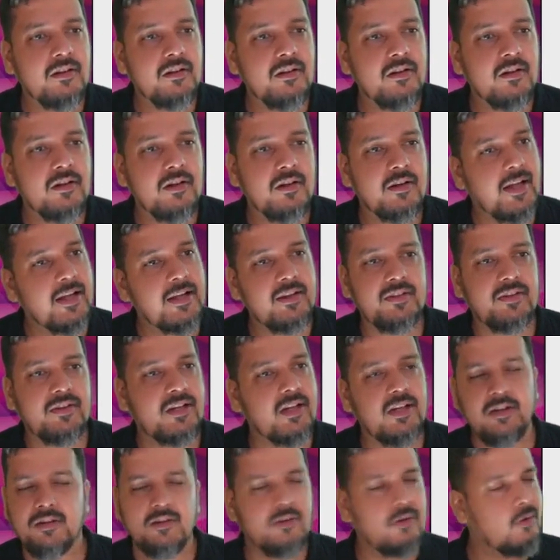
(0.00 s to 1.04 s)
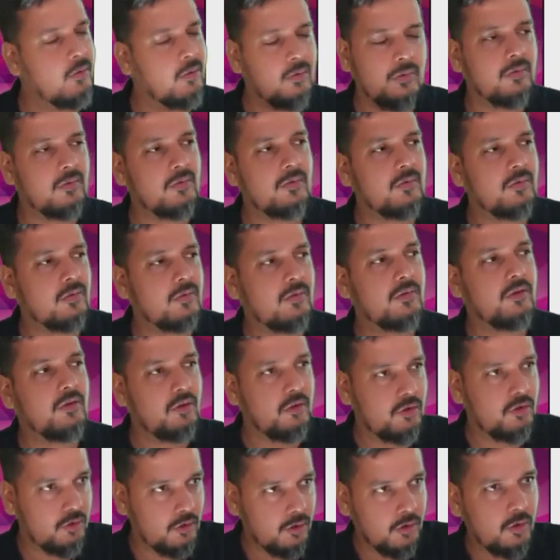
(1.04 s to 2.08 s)
9.3. No. You
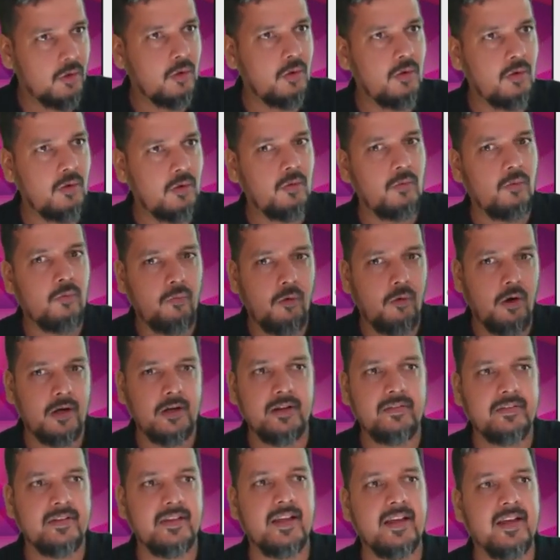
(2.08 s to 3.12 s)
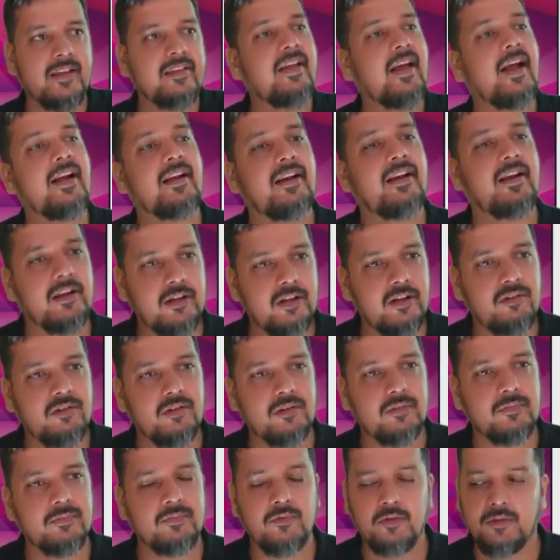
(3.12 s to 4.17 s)
should know what is the exact condition.
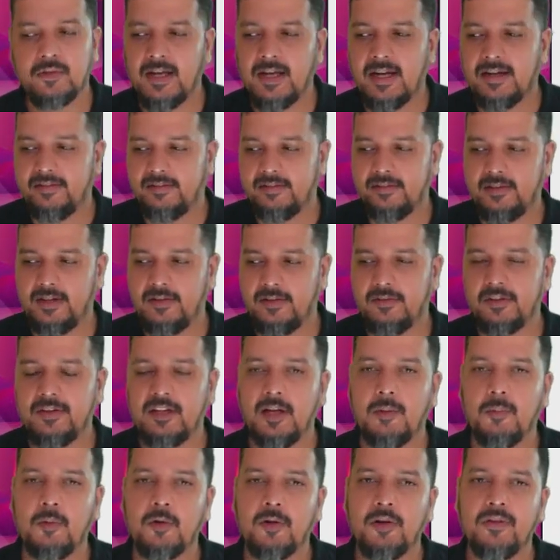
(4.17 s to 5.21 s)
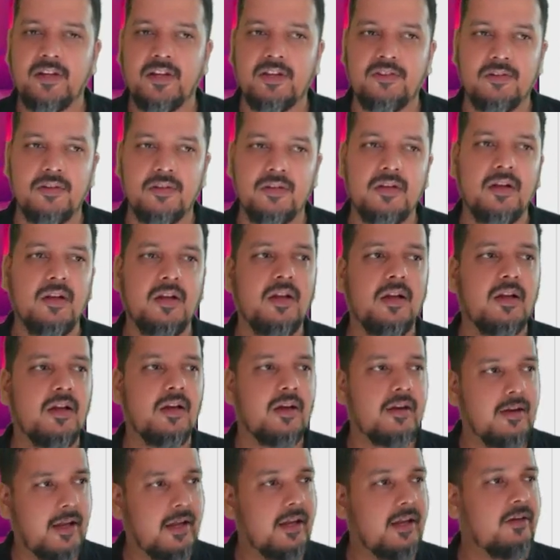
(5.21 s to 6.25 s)
So that's everything about your section
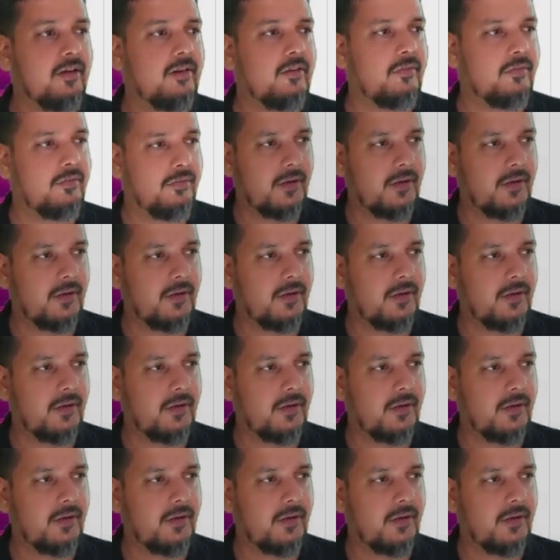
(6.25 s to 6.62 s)
9.5.